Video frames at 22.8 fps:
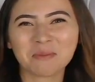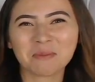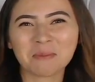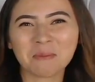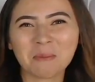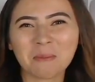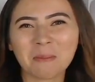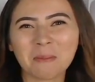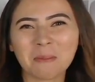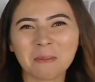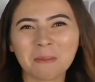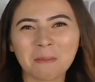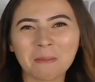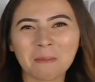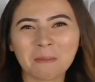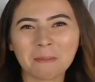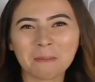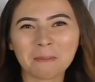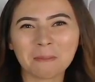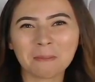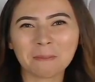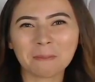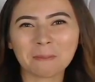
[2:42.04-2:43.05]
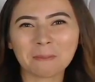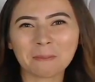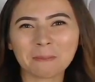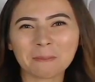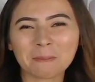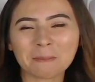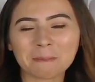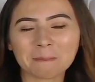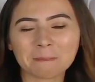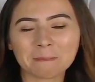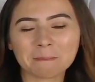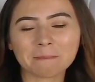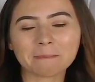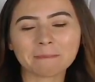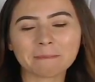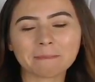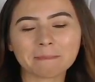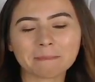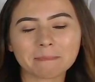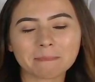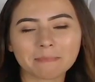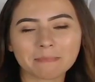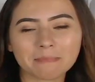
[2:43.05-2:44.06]

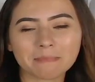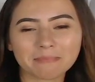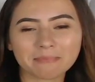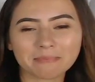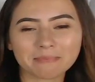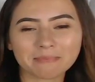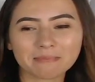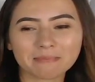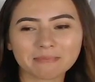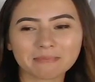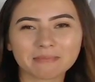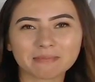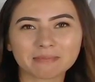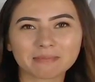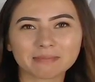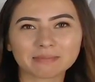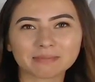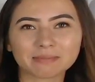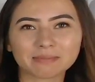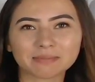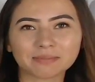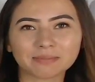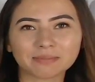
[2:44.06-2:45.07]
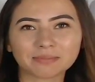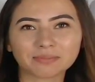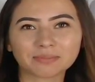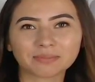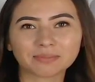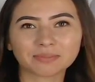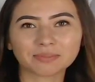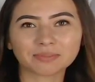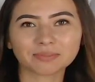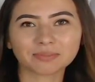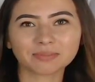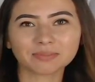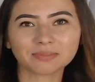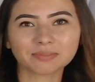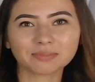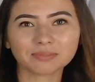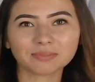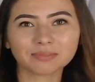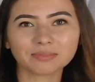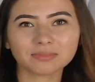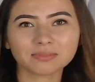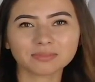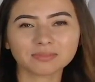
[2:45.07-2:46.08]

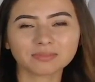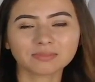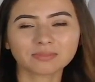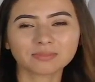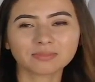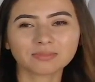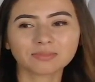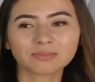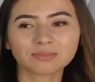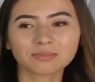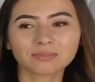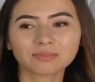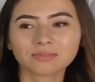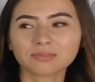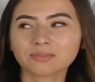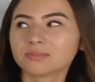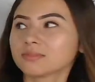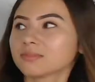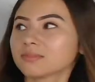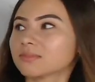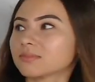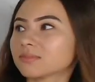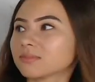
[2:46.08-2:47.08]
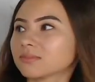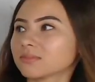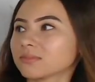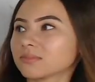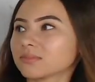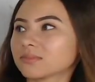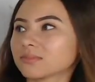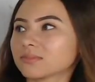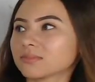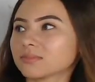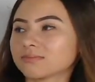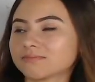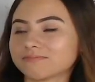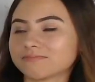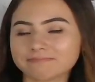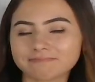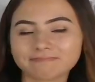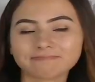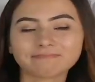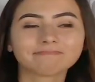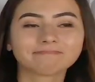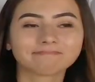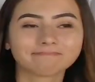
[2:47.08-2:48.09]

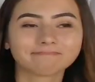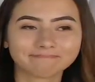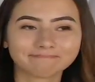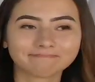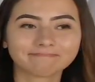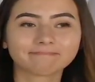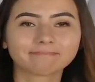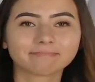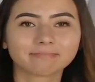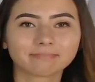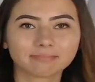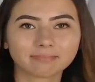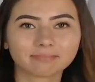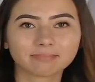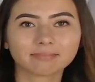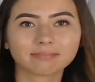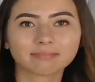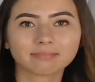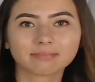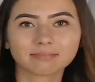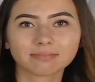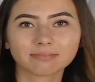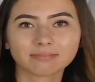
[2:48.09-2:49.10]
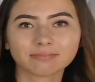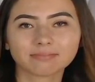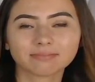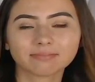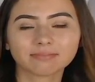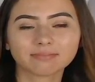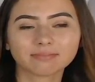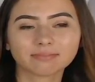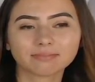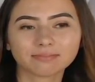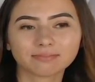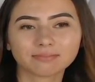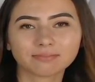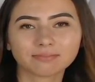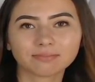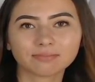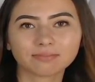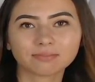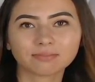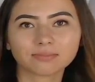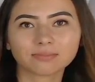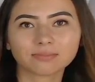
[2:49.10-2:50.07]
This person isn't speaking.